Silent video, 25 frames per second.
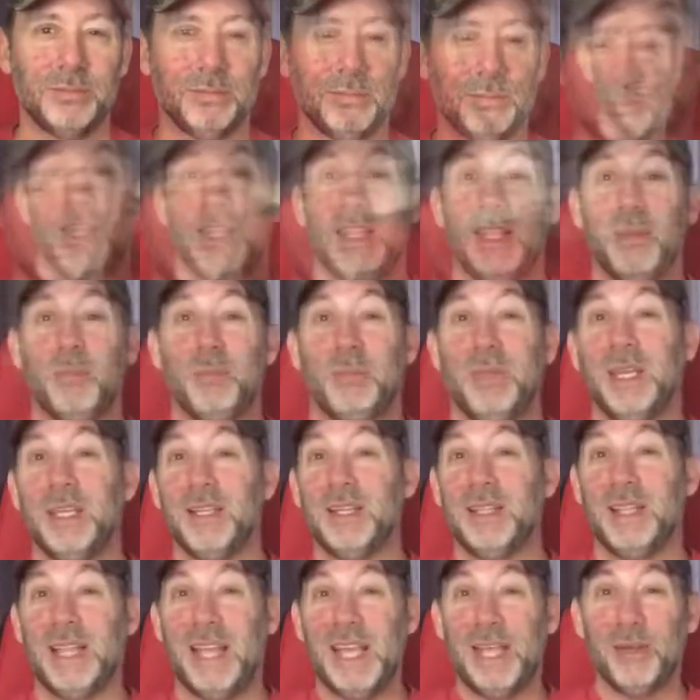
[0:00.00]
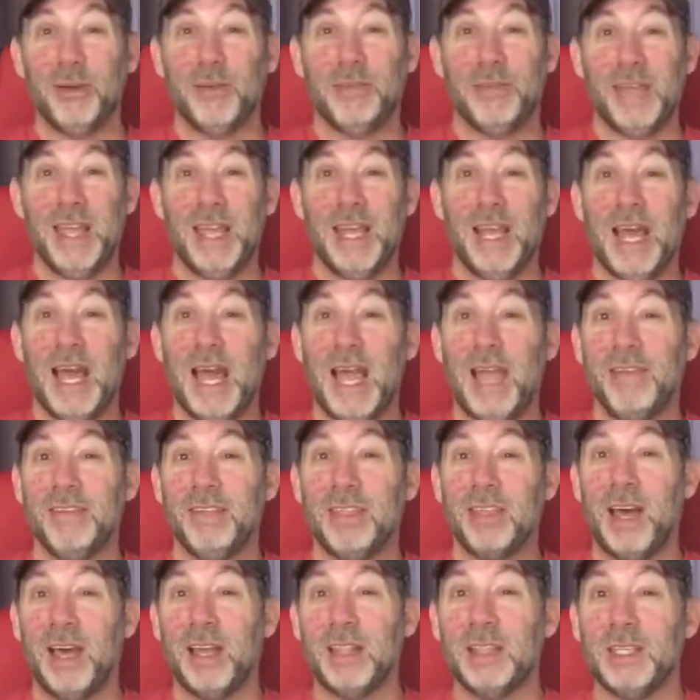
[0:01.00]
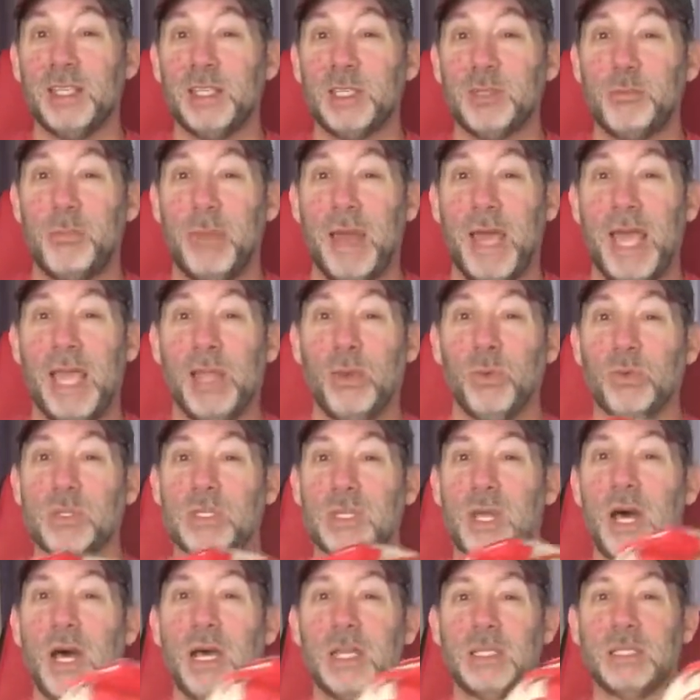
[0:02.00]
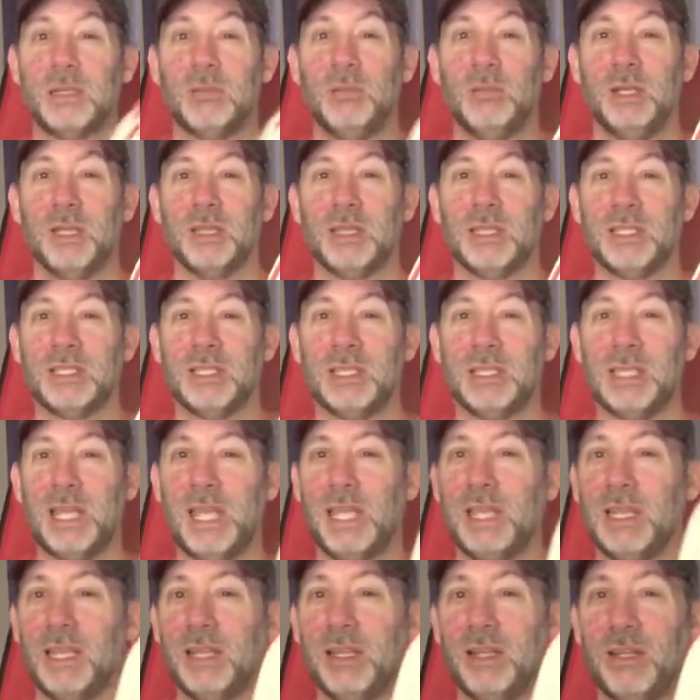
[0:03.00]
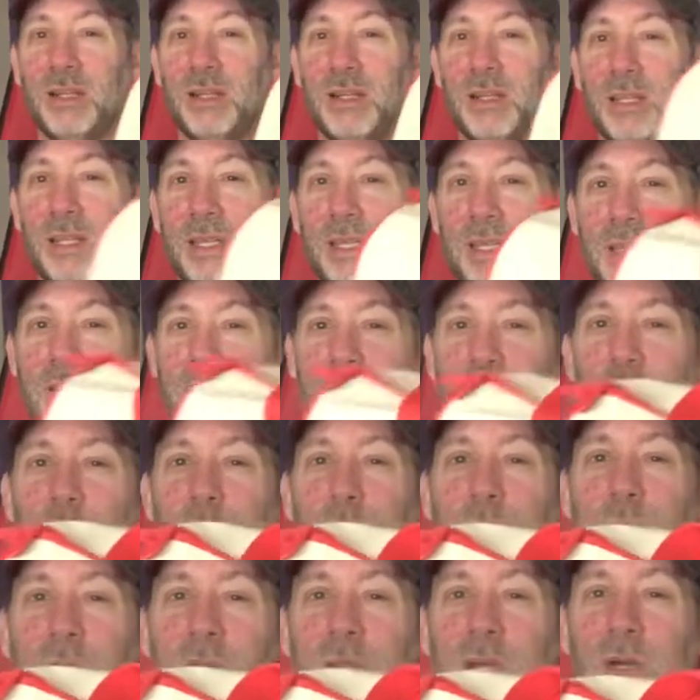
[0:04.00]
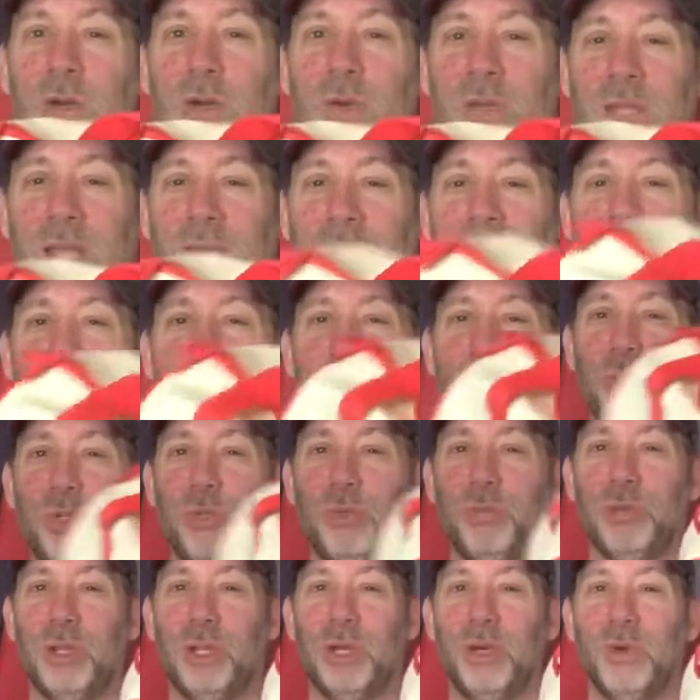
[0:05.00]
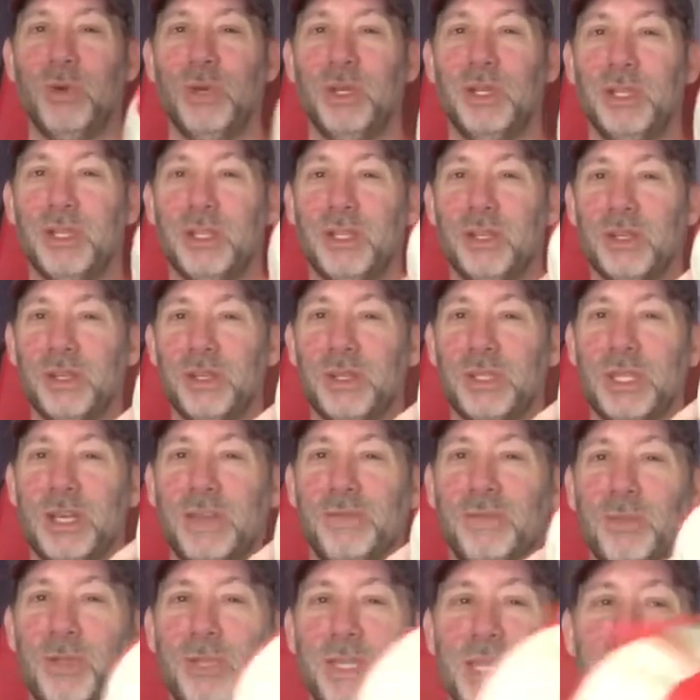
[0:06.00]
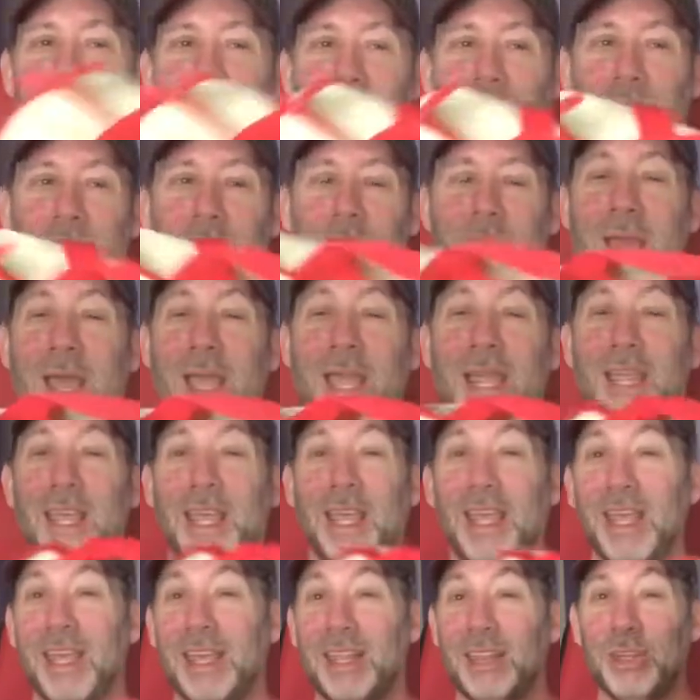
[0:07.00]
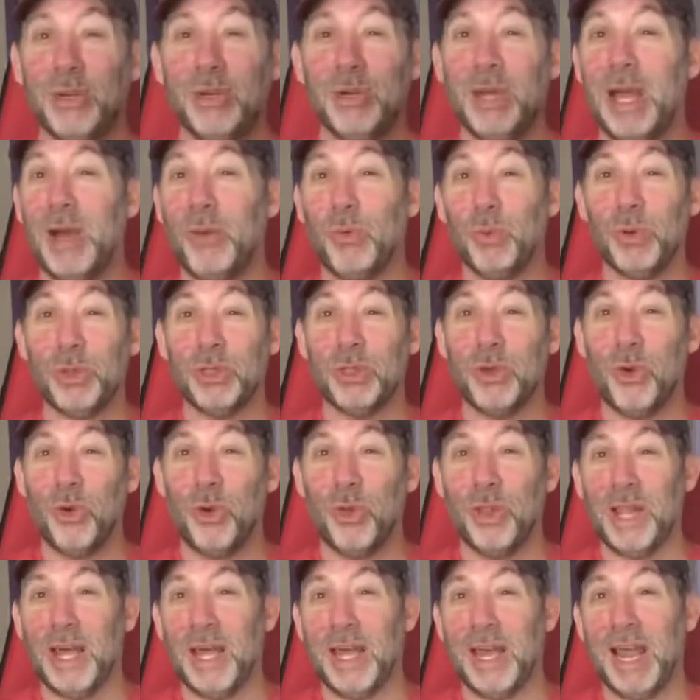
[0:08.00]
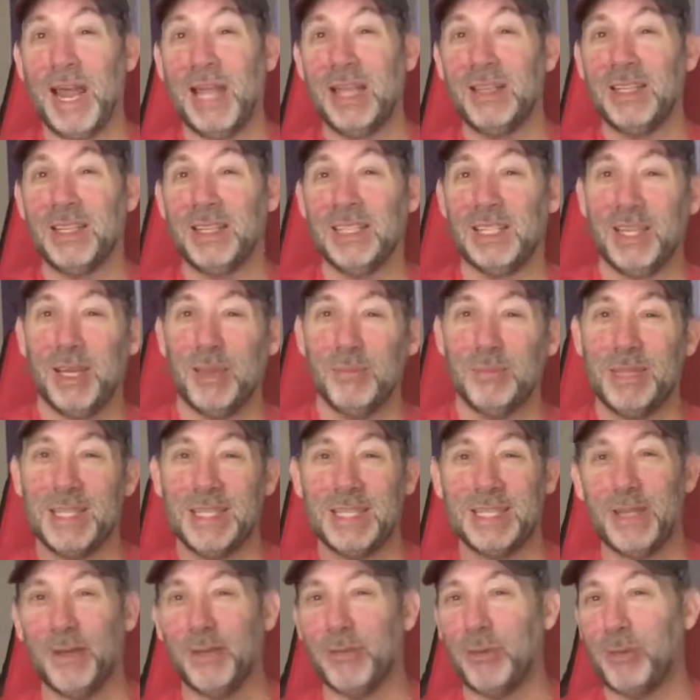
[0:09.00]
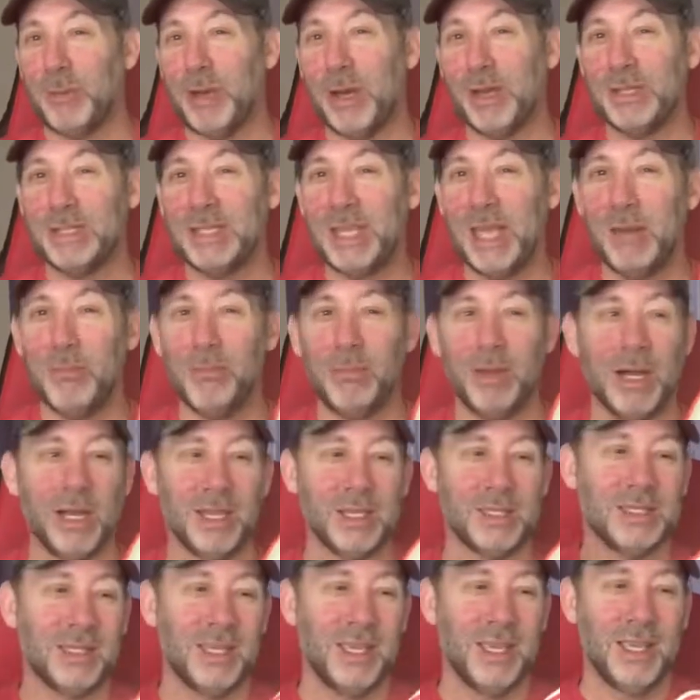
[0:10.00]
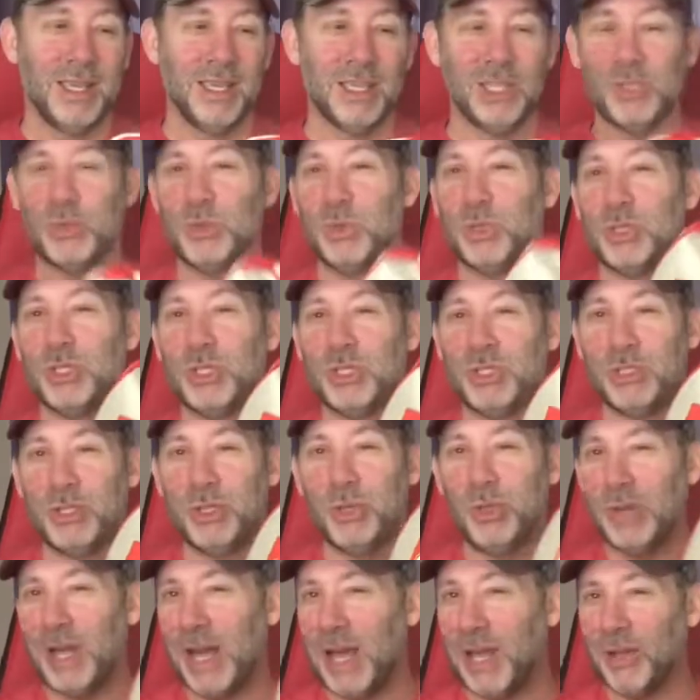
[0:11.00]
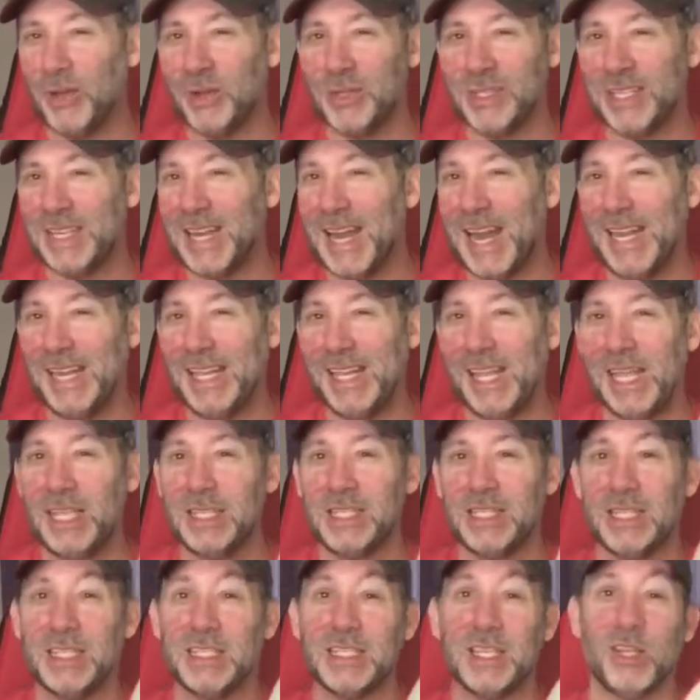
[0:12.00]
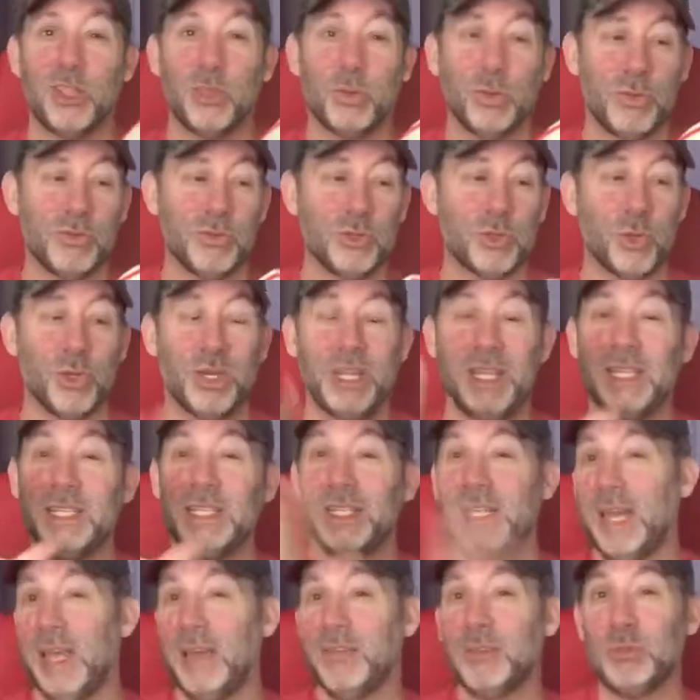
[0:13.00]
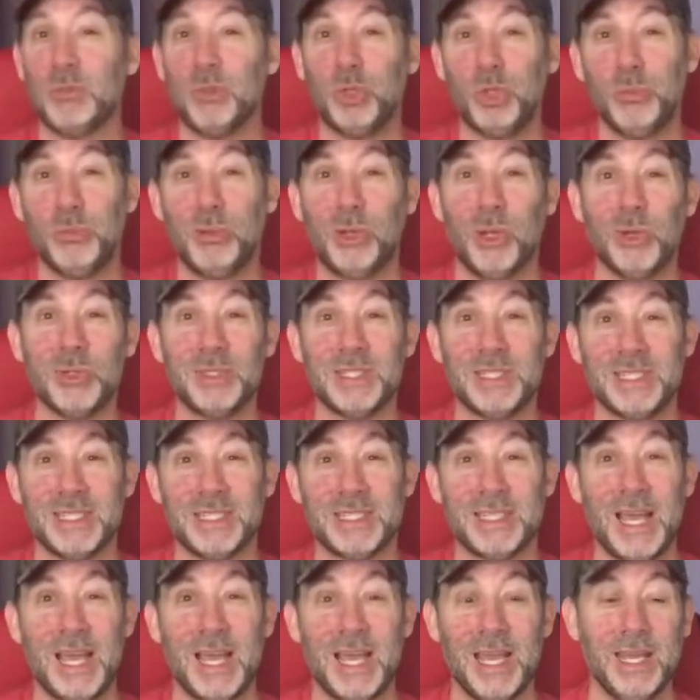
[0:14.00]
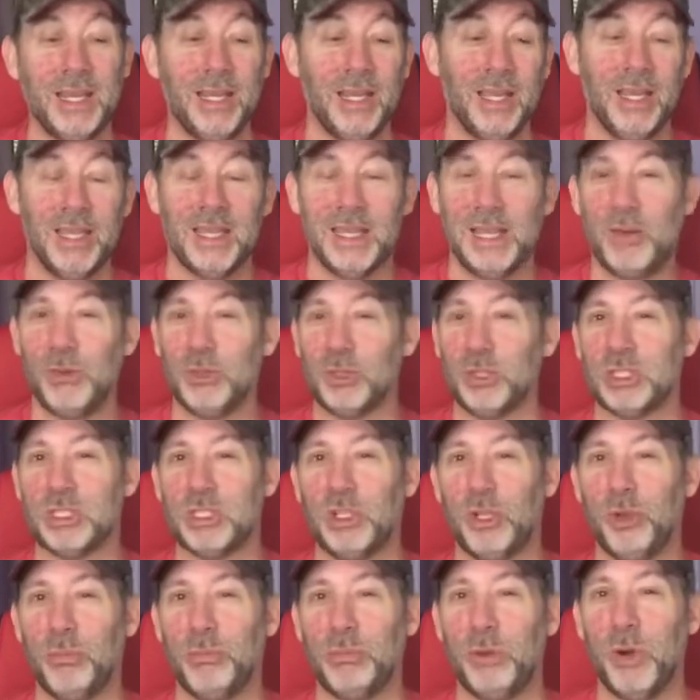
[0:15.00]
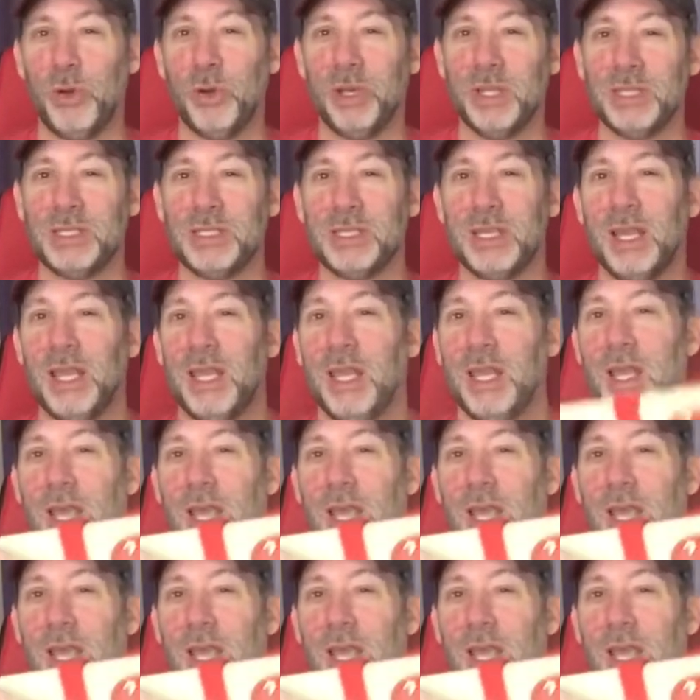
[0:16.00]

And then being a Lego fan, I thought this bag was awesome. Look, this is a little Duplo, Lego Duplo, little duffel carrying bag. They're not worth a whole lot. I looked it up. They sell for about 10 bucks. This was $2.98 at a thrift store. It did have some Duplos inside. That was just a little bonus.